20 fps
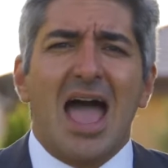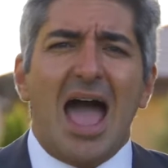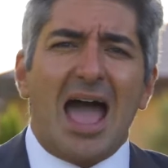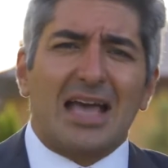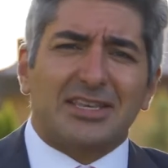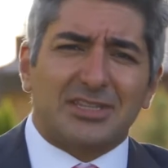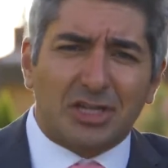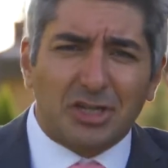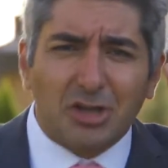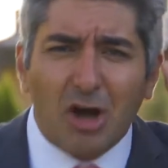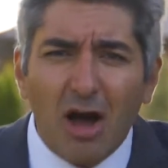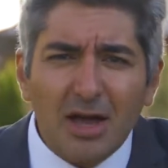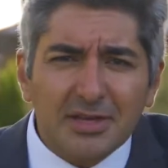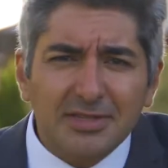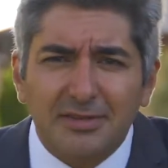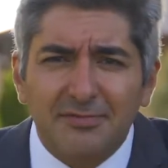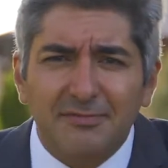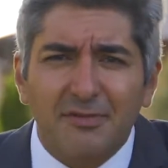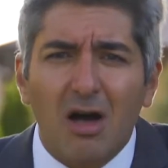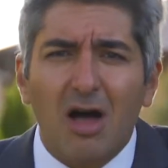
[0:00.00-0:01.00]
as the
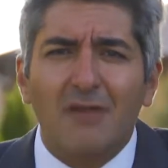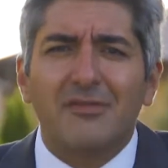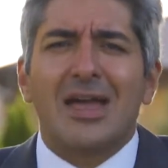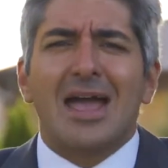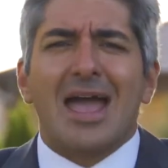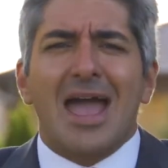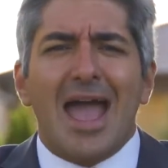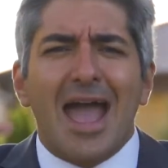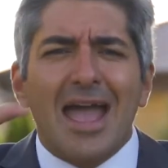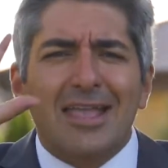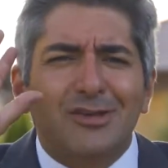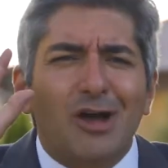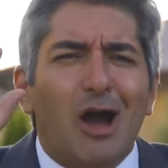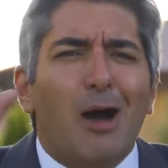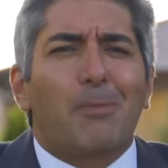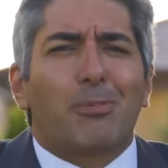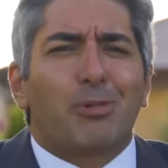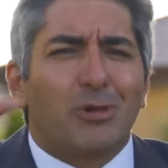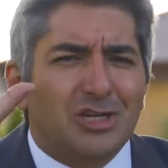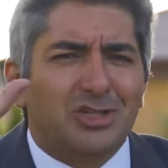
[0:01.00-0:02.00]
costs involved and the
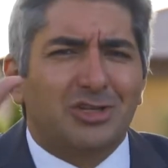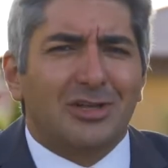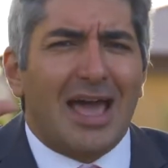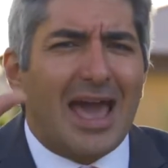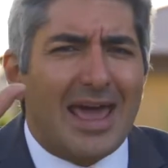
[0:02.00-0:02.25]
operational